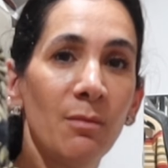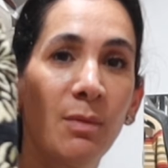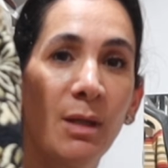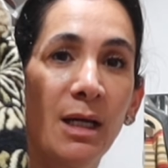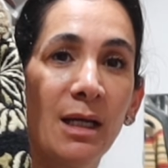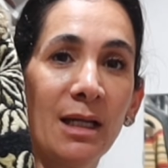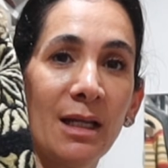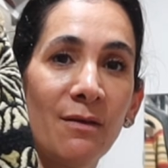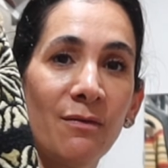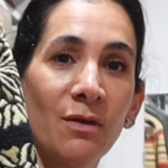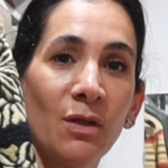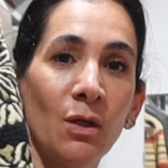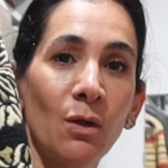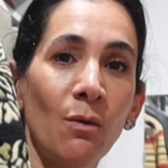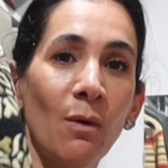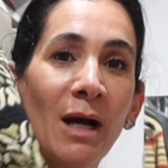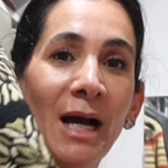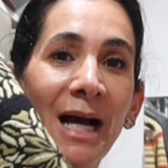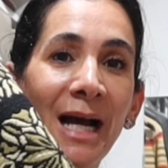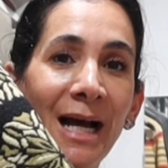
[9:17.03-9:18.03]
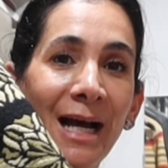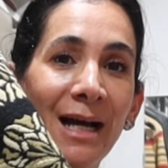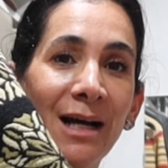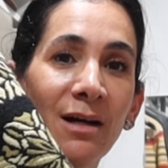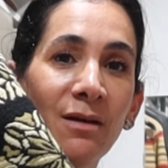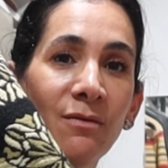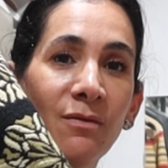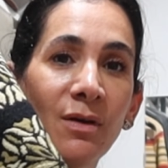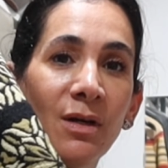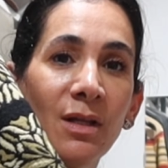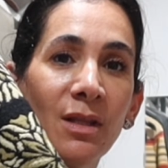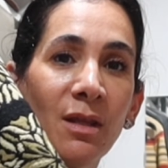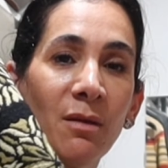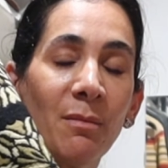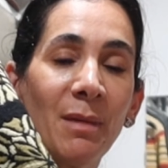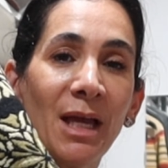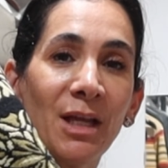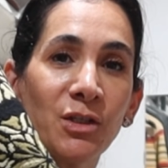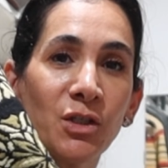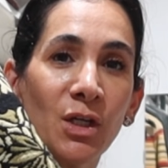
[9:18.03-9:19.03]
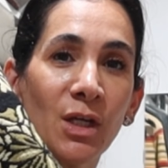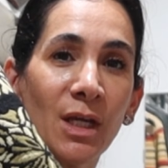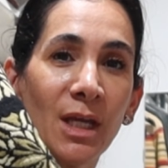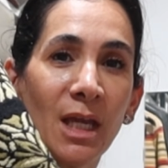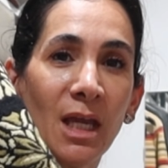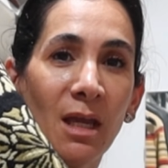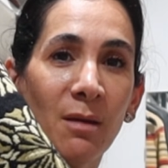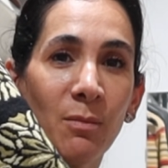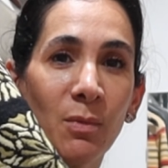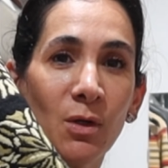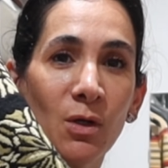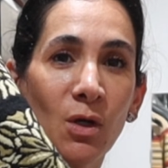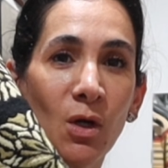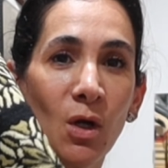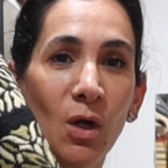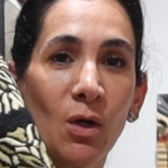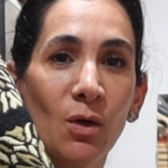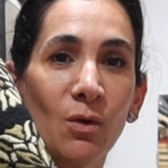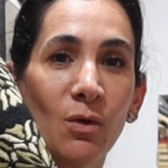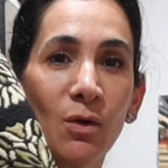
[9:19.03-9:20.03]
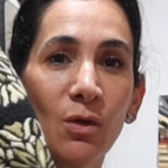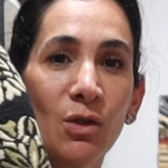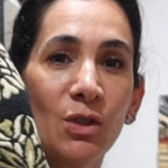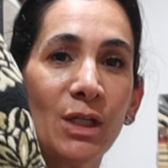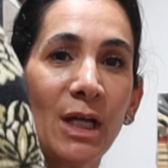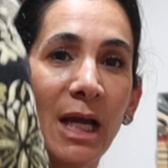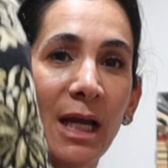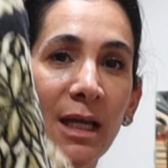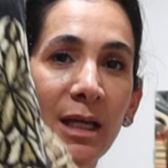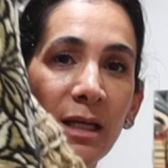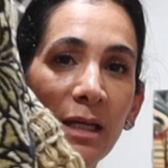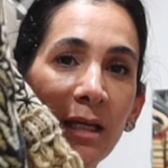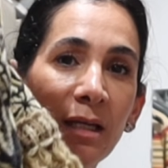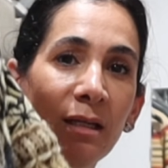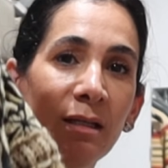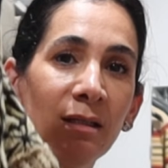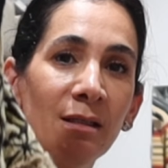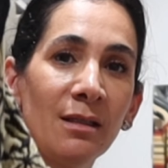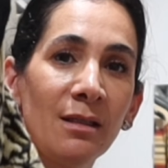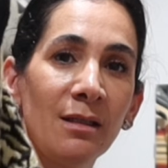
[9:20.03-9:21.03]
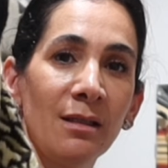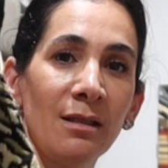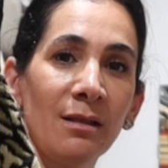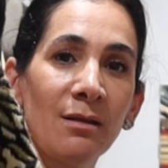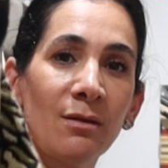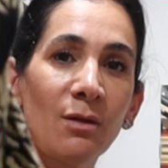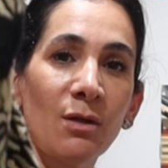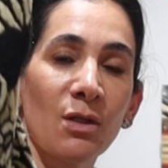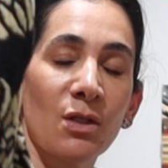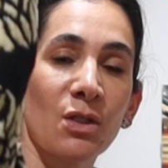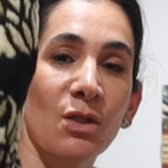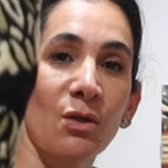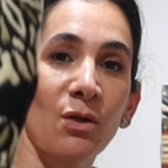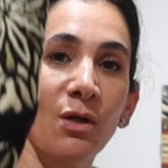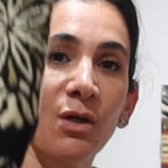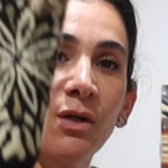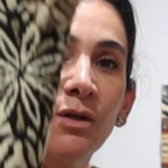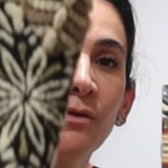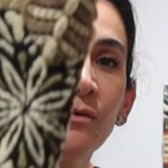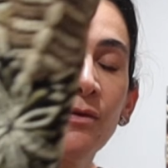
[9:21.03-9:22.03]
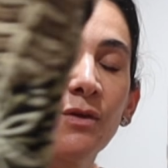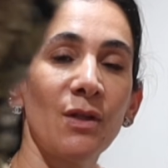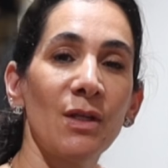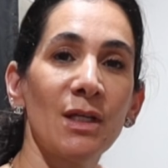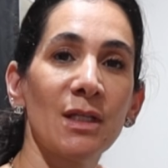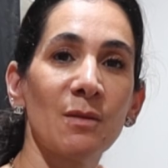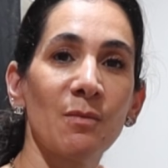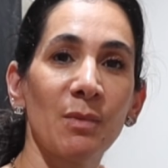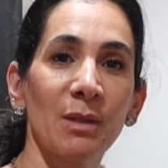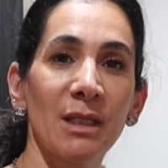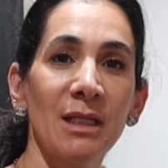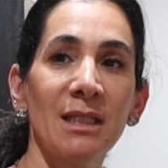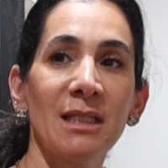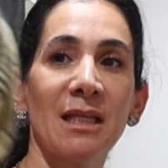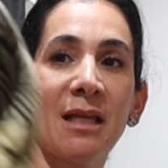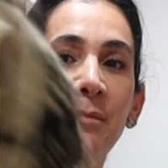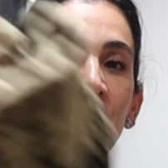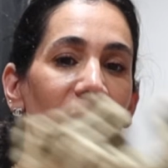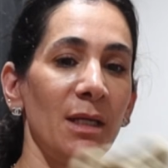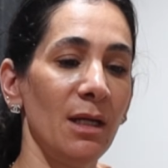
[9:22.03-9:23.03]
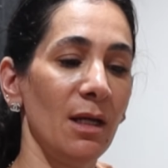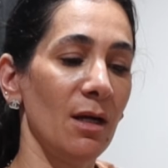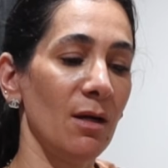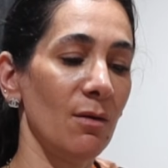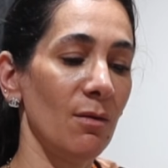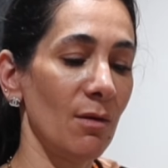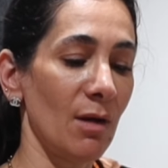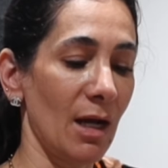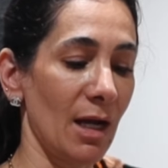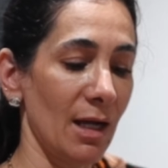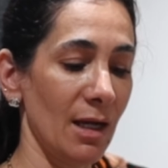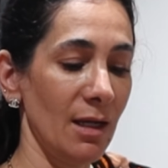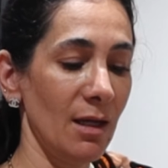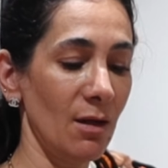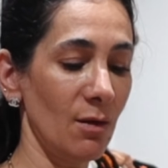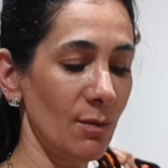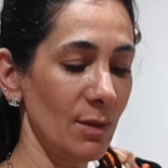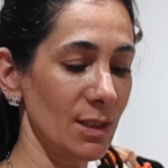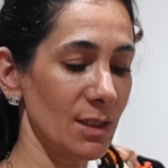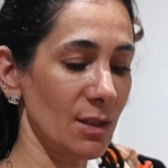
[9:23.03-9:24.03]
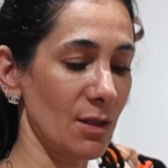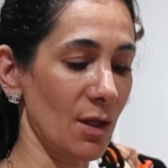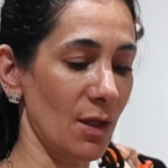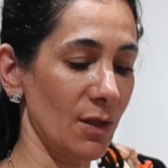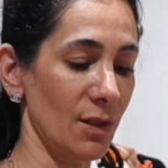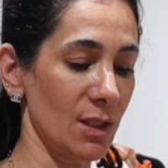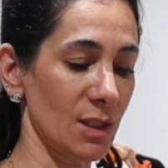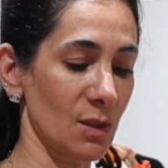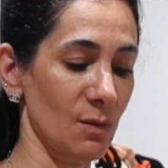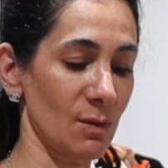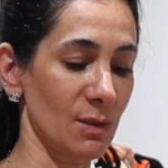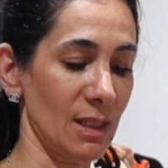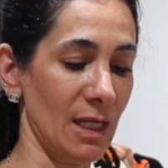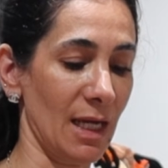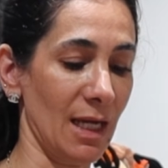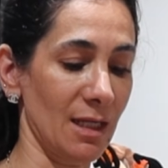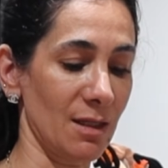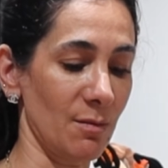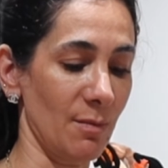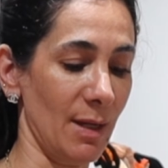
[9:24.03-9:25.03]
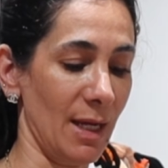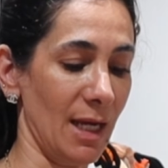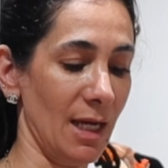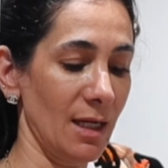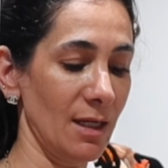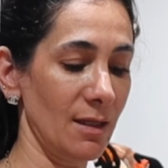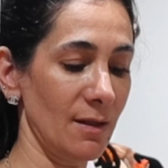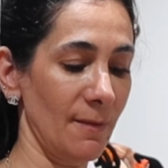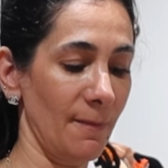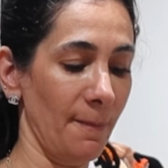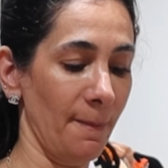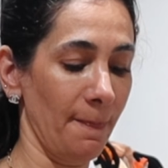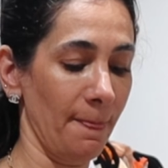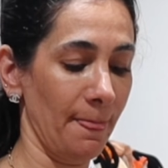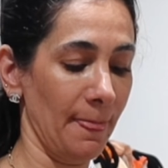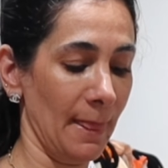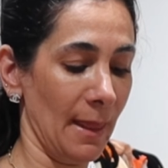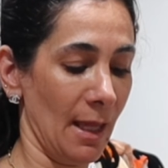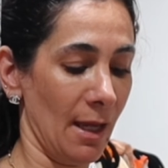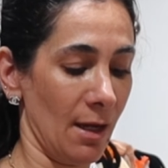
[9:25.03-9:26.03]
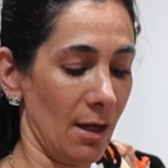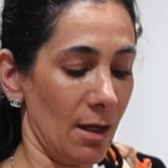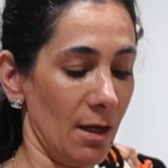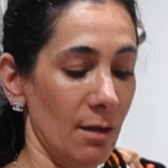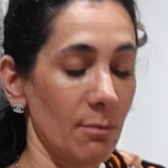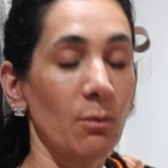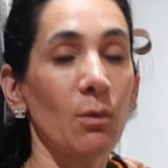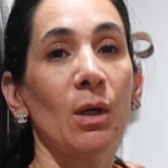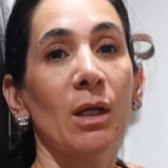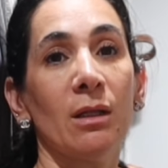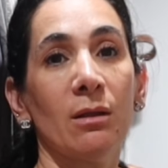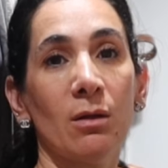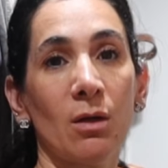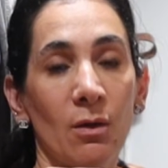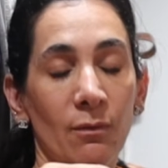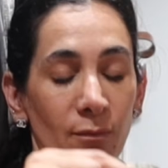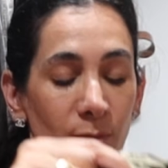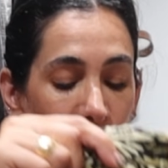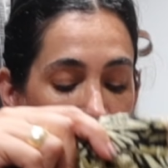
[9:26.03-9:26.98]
but if you have the matching cape or coat or jacket or skirt for this, please let me know. I always thought this was handmade, well,